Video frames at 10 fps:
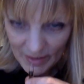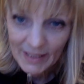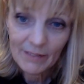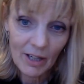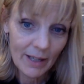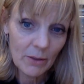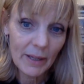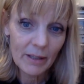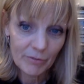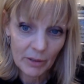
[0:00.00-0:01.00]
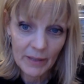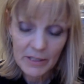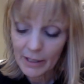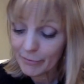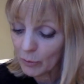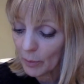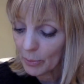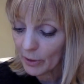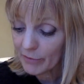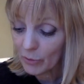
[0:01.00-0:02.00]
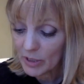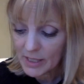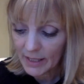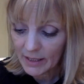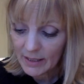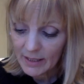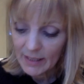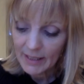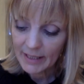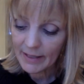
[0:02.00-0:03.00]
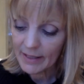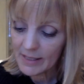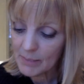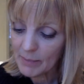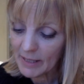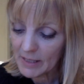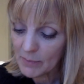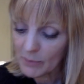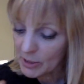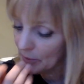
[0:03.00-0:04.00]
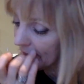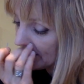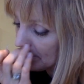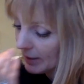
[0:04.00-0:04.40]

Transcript: Kind of a high grade on Fragrantica, 4.14. And, they, and it's, it was created